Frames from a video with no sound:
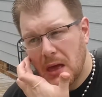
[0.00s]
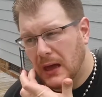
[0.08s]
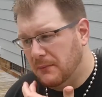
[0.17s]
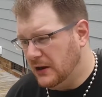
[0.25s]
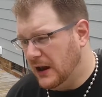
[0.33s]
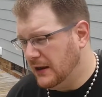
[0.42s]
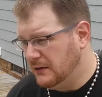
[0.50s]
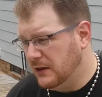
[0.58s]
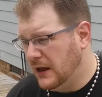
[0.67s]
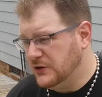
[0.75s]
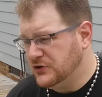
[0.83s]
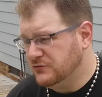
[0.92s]
I mean,
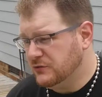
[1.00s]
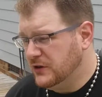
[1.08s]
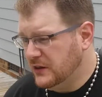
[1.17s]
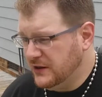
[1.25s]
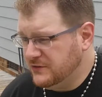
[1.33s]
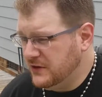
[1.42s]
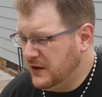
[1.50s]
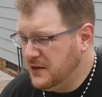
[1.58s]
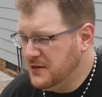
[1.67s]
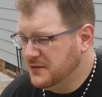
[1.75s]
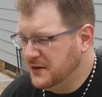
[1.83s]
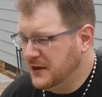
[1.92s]
I just realized now,
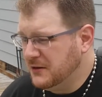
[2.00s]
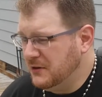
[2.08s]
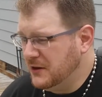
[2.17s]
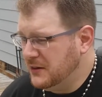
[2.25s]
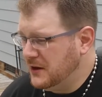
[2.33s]
thinking about it,